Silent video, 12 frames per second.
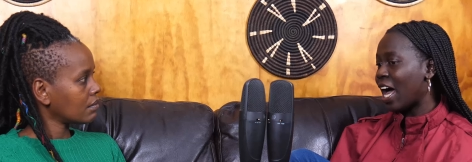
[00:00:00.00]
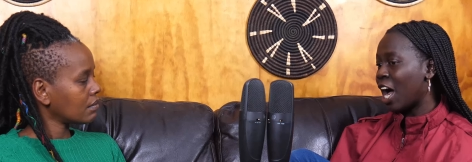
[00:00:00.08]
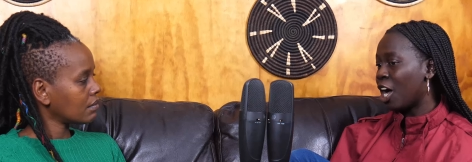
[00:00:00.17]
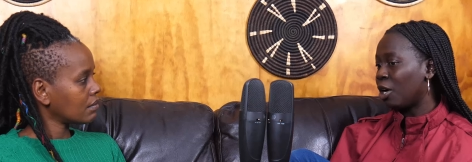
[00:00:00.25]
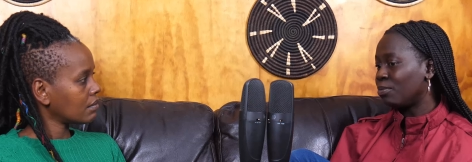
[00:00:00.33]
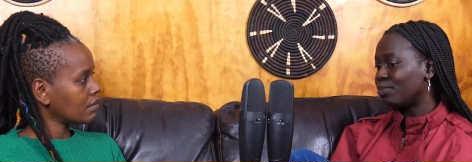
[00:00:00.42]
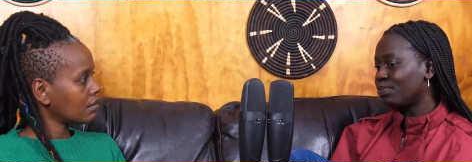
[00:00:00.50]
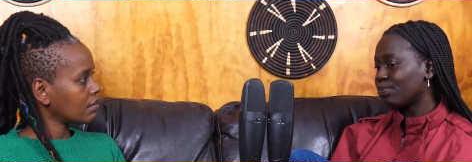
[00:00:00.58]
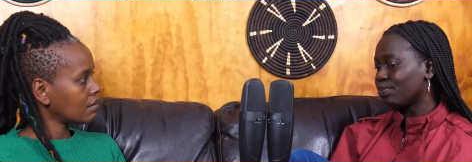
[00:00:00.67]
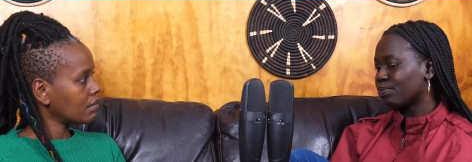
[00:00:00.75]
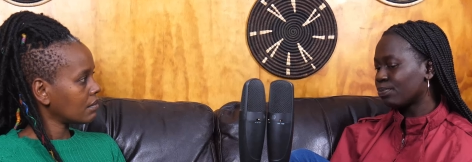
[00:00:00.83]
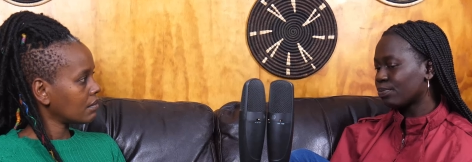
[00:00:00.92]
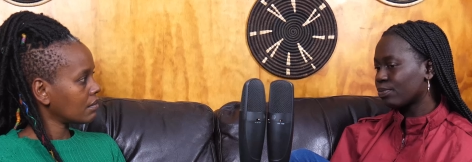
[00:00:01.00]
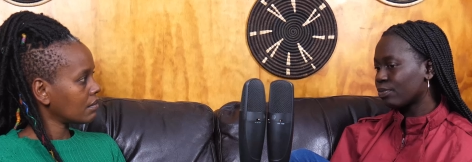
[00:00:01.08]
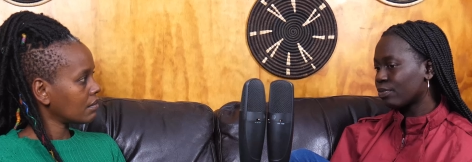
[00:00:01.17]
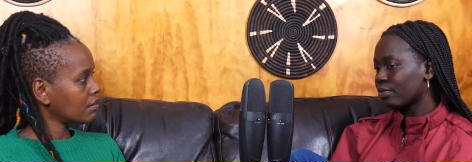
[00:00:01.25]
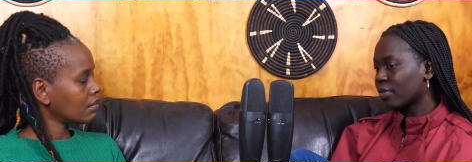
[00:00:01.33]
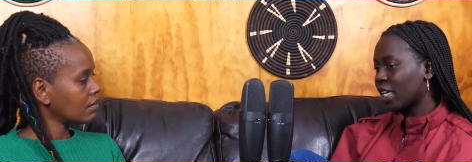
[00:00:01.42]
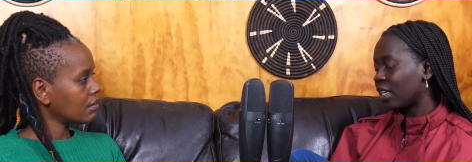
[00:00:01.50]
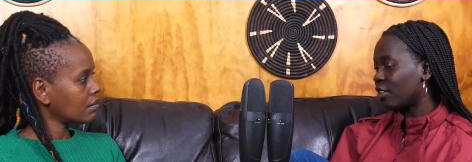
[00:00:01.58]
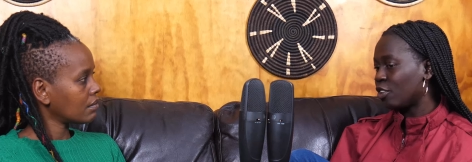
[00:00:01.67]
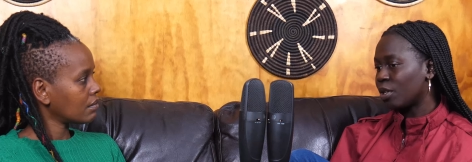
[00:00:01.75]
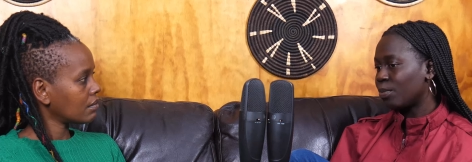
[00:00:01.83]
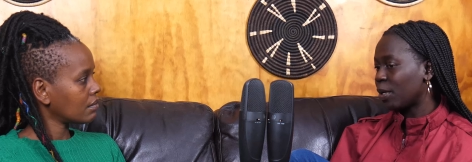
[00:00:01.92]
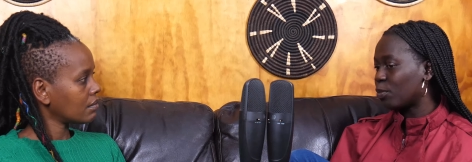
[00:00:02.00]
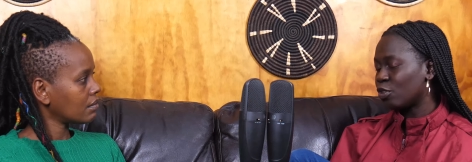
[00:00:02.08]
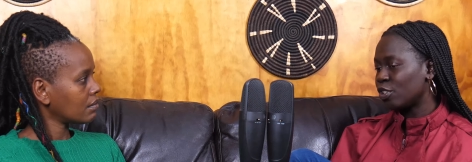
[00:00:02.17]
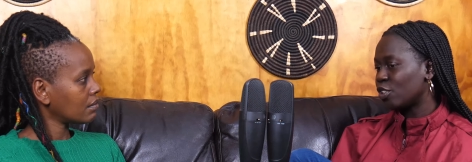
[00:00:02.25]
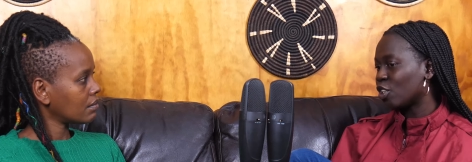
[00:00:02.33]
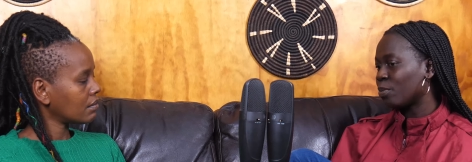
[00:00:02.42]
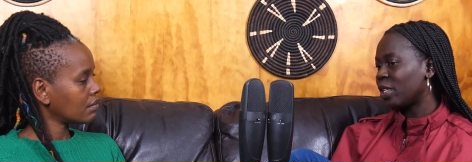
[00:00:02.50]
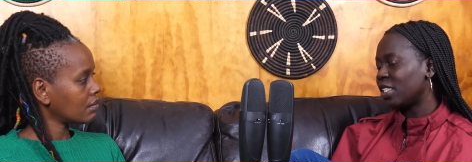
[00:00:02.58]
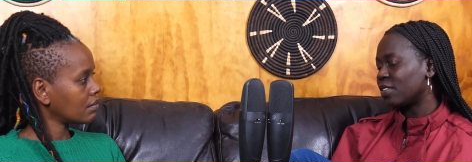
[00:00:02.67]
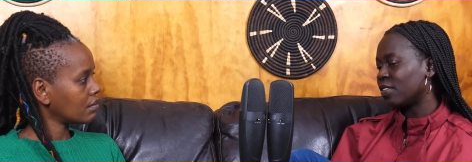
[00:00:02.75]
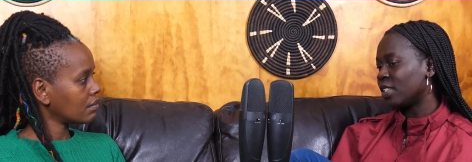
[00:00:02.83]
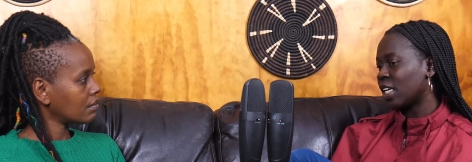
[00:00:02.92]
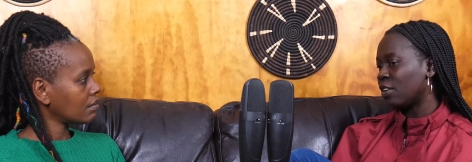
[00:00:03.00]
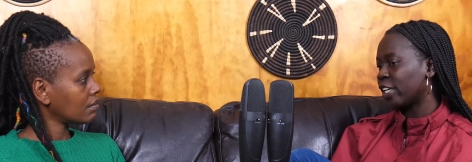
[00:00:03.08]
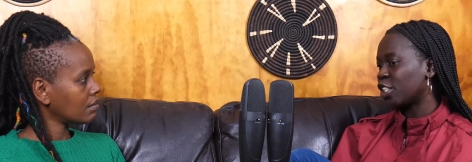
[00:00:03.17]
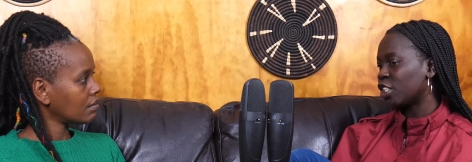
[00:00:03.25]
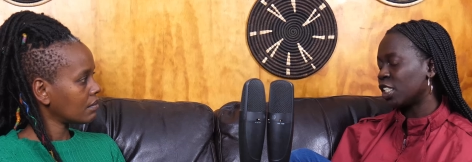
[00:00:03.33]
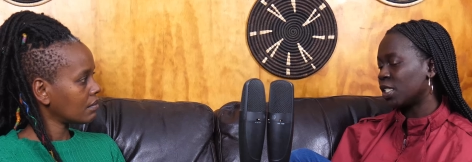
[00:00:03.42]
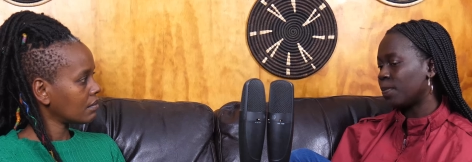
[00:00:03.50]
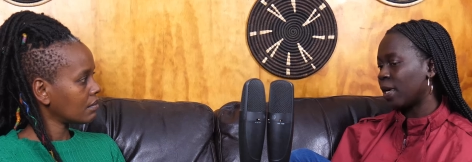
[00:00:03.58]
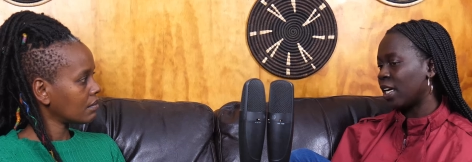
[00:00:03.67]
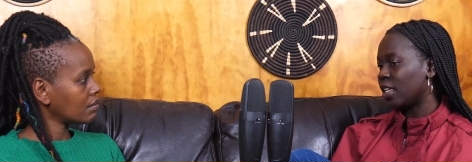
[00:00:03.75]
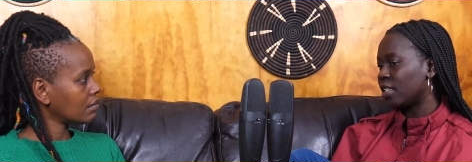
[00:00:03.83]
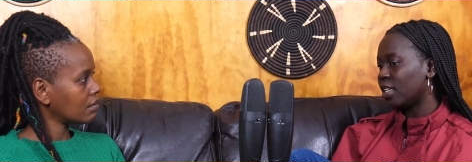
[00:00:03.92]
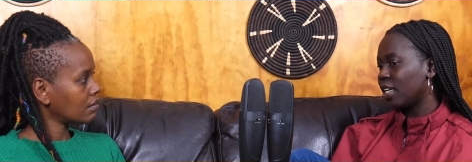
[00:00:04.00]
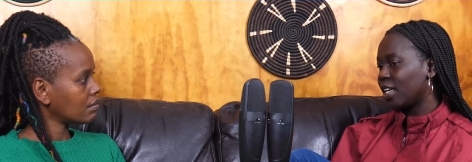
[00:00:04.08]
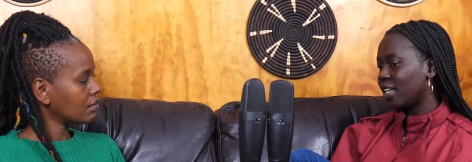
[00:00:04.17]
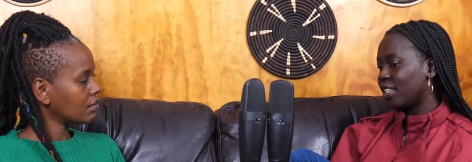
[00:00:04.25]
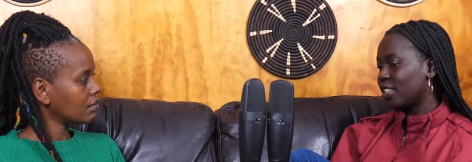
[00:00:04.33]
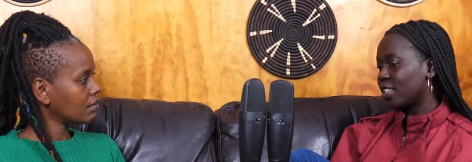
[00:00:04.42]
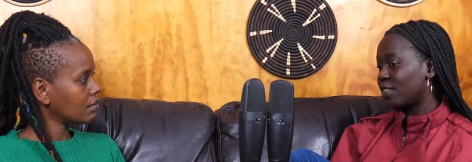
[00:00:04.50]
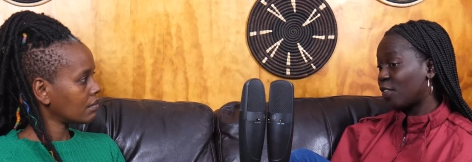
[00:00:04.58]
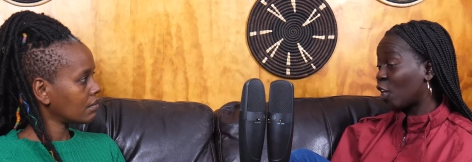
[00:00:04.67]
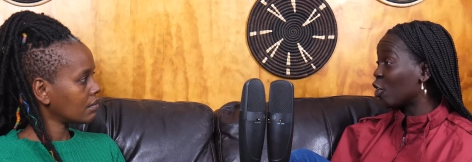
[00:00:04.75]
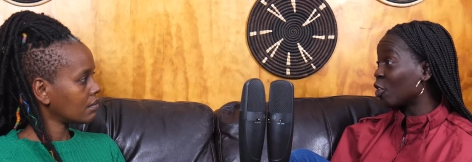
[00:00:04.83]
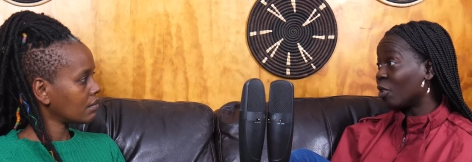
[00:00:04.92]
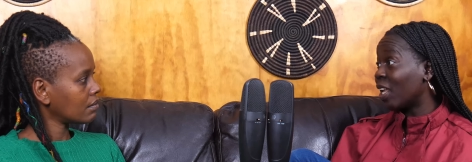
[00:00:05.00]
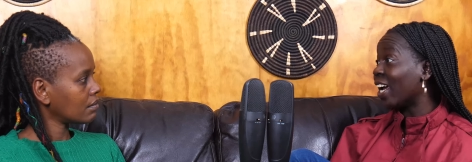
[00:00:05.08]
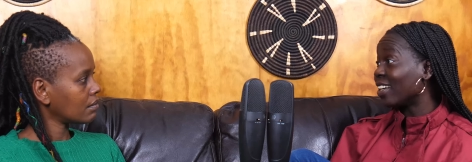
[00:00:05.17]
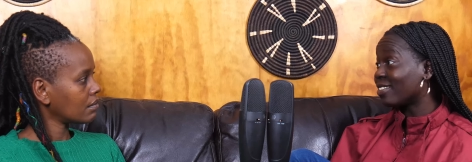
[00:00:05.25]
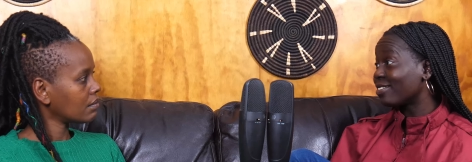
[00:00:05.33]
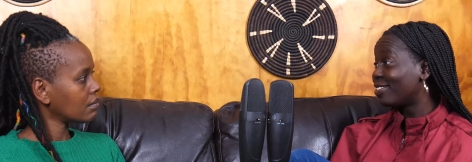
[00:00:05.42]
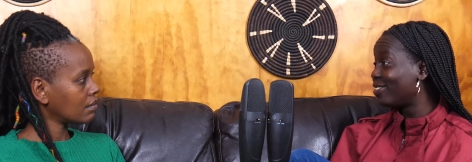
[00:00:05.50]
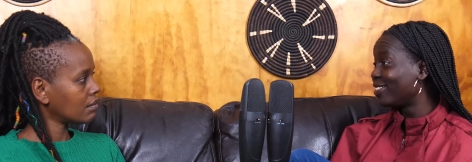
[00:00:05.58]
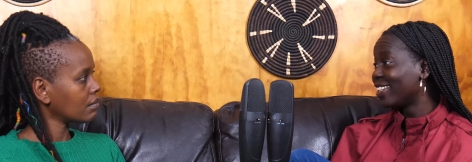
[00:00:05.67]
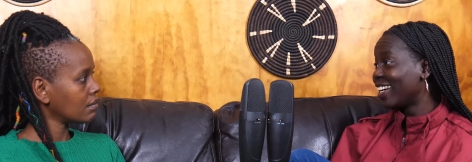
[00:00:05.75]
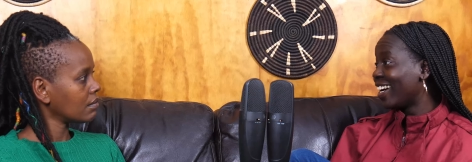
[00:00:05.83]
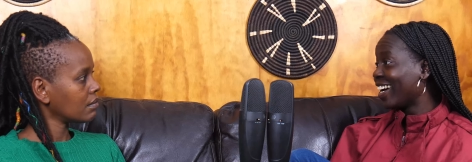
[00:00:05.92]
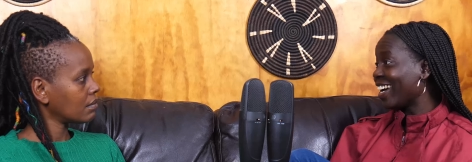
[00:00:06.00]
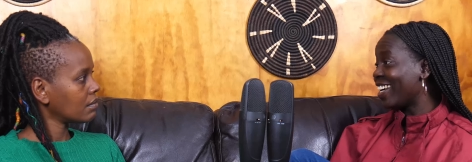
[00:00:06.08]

Speaker 1: Um, and you can be pulled in so many different directions, but just follow your light. Mm-hmm.